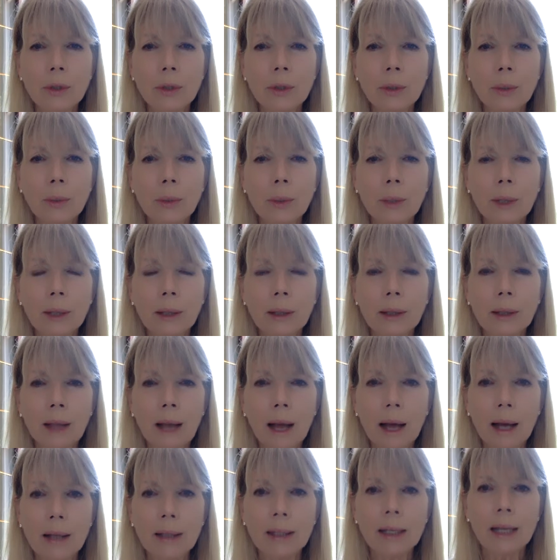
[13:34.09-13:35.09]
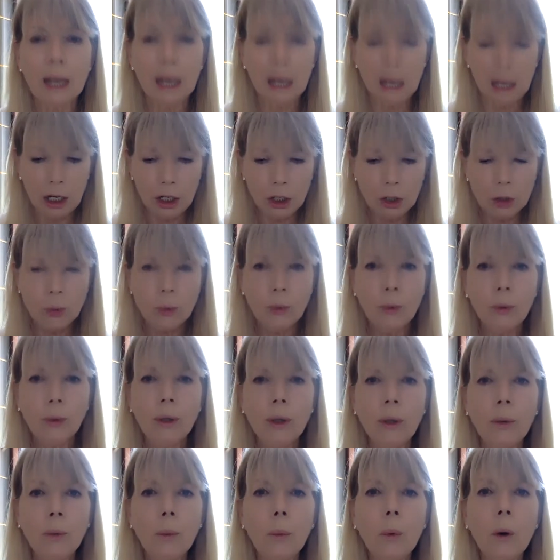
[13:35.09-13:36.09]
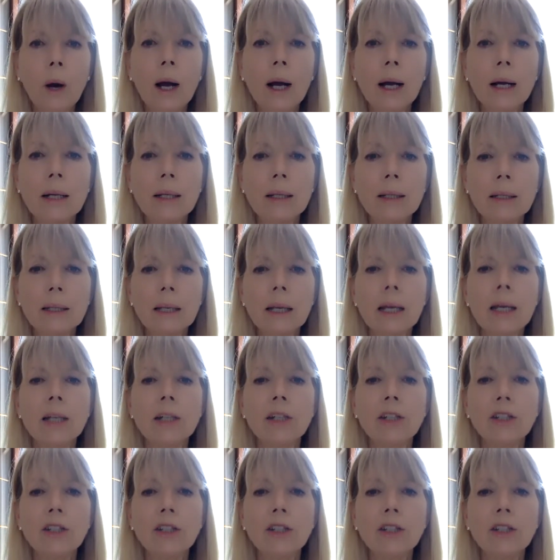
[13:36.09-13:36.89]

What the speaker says: to realize it truly was